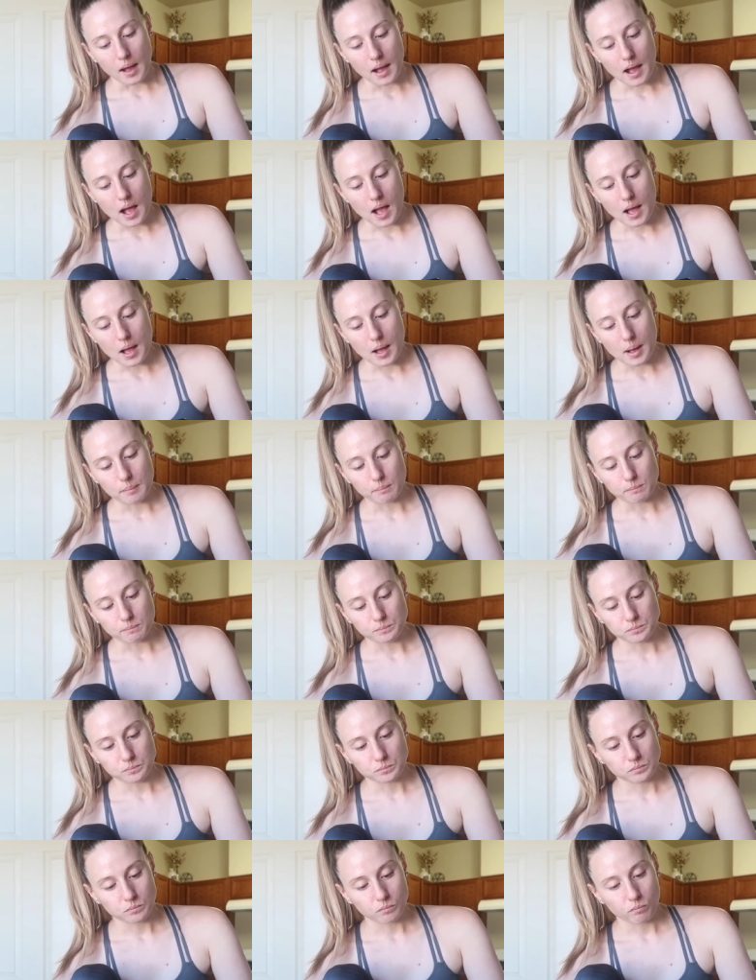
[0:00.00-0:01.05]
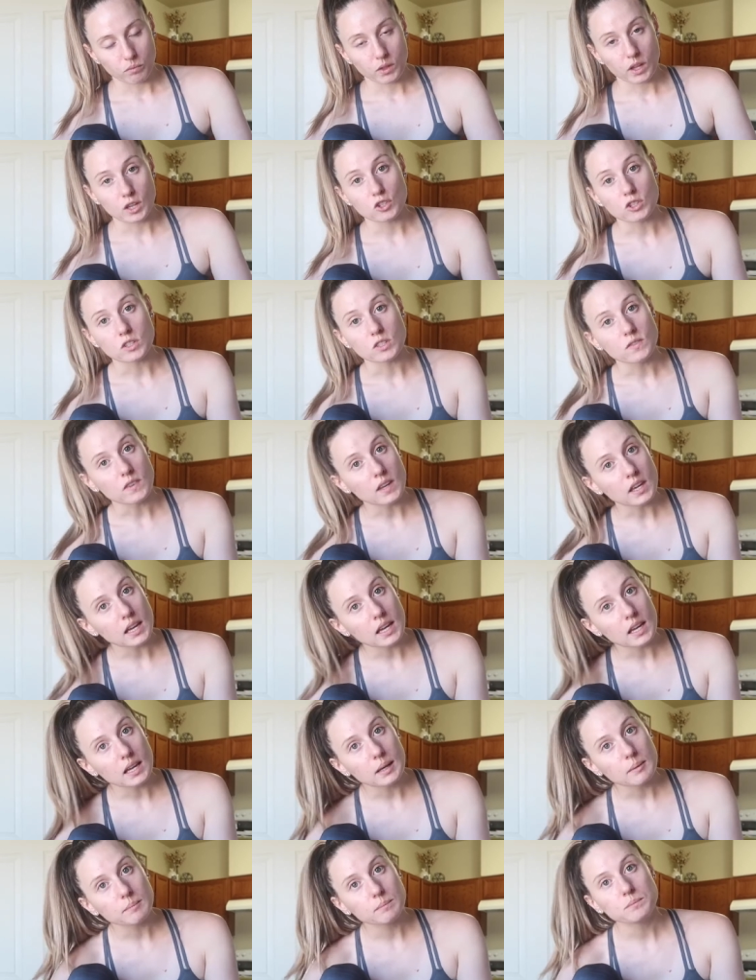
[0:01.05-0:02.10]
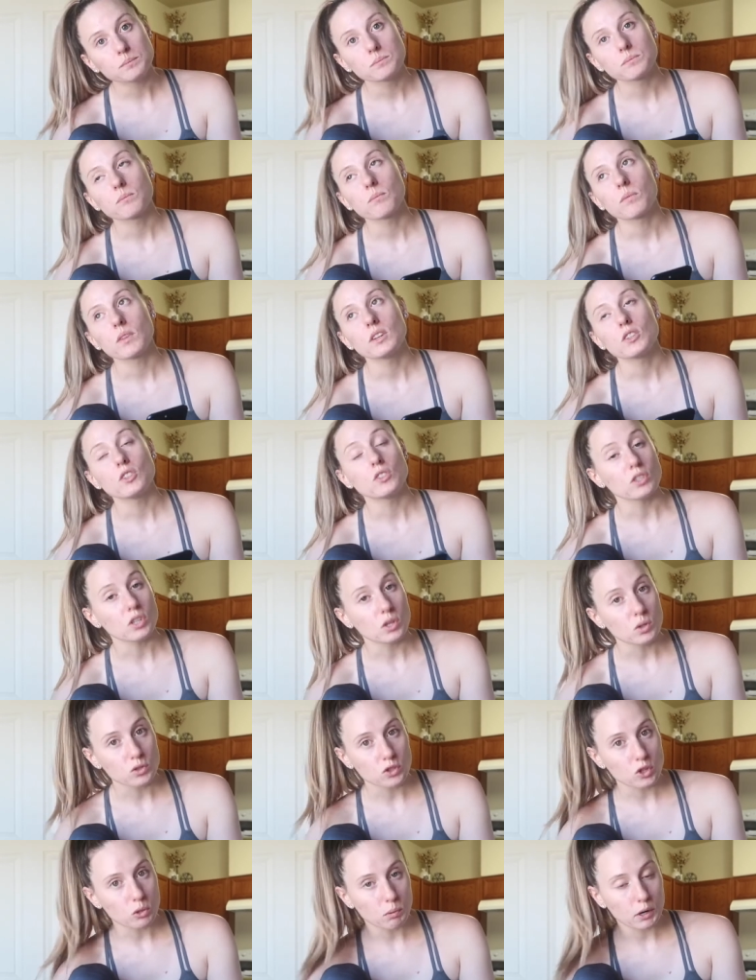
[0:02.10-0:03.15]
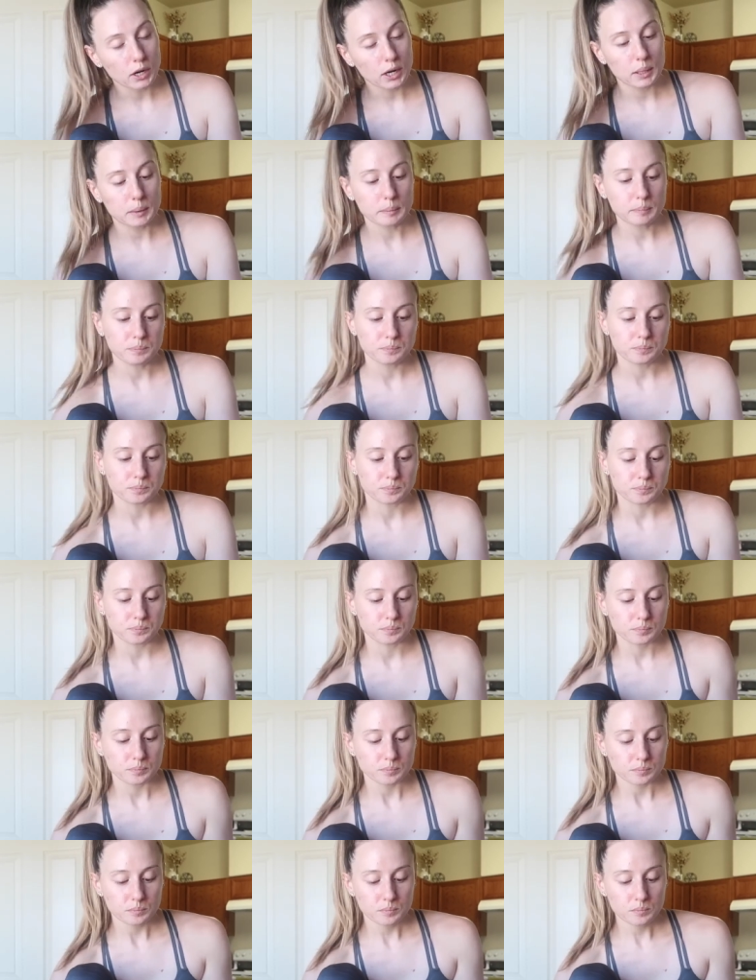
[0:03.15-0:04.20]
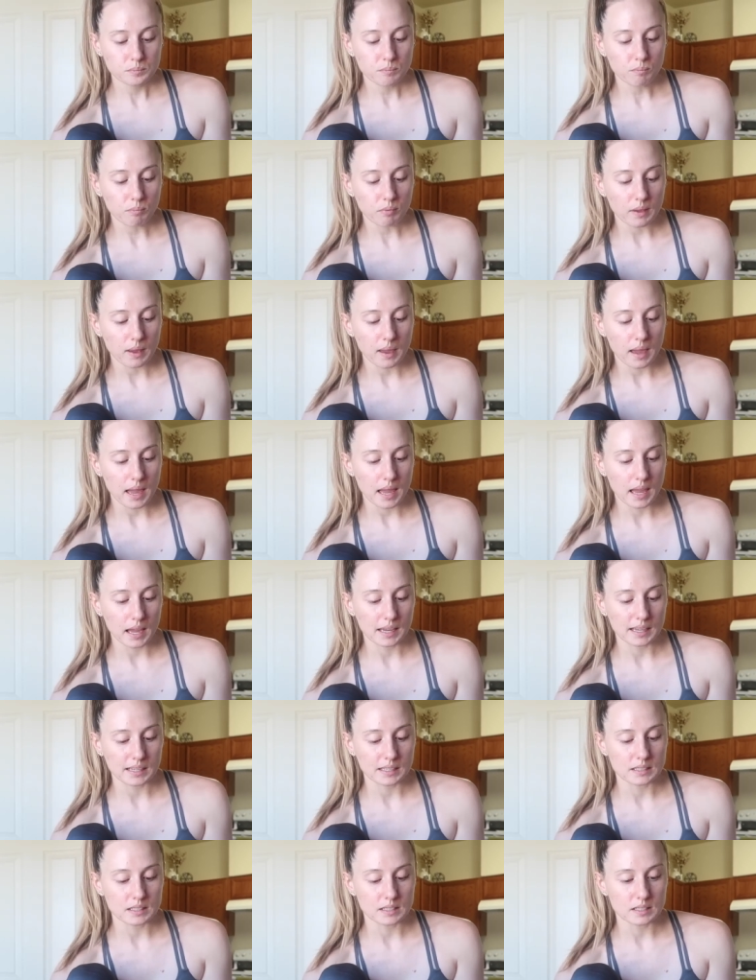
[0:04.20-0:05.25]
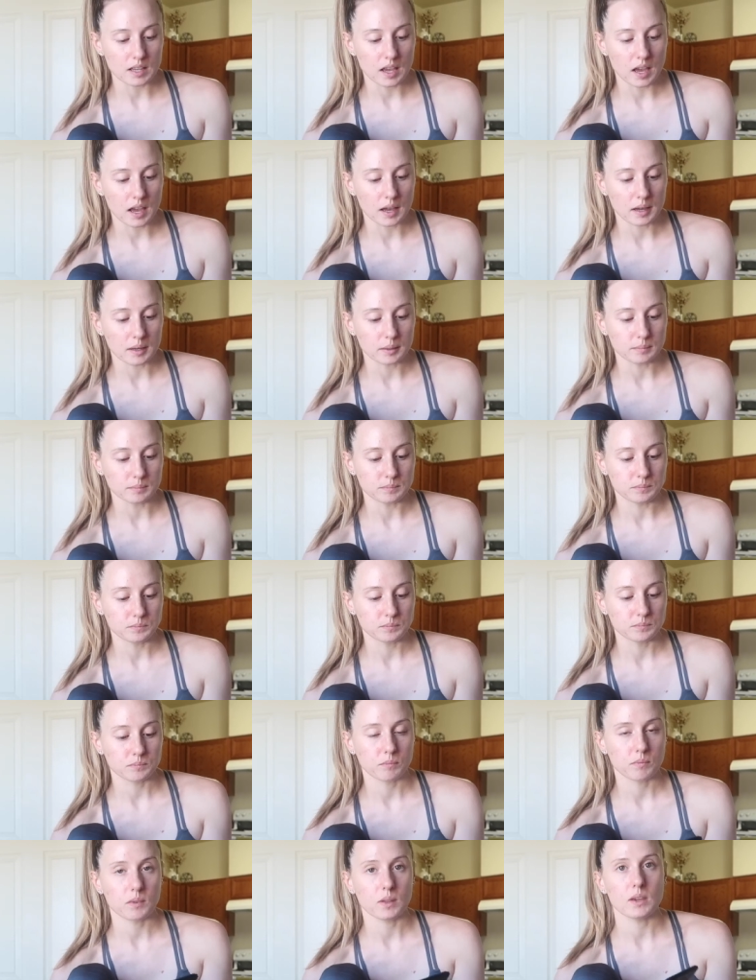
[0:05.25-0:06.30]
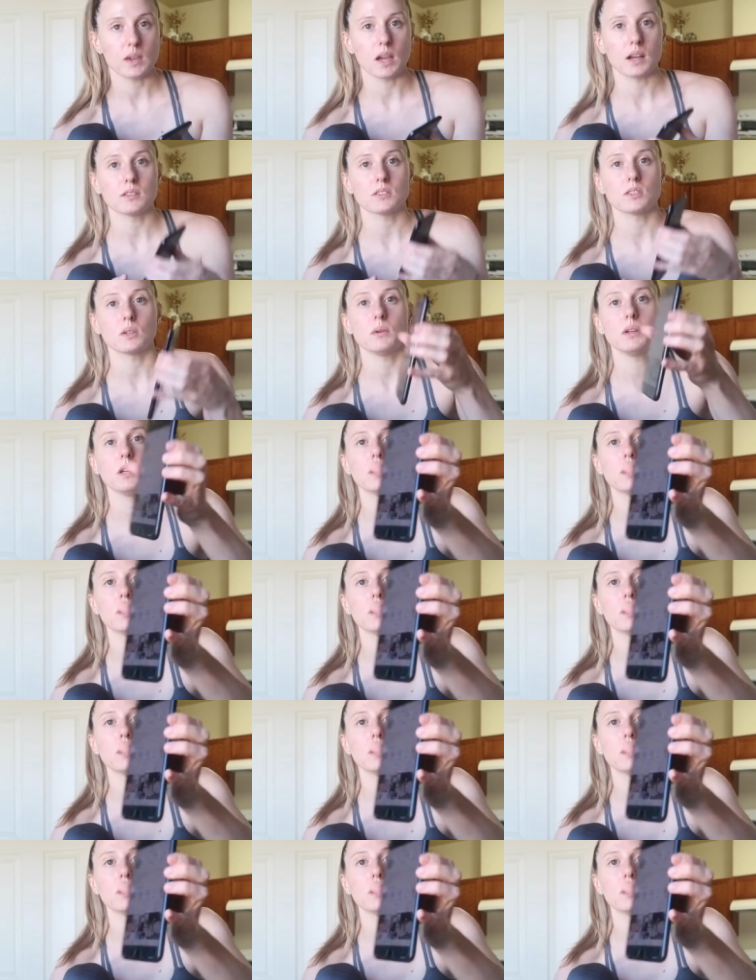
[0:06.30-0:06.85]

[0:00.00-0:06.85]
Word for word: Um, she's vegan, she's a YouTuber, and um, yeah, so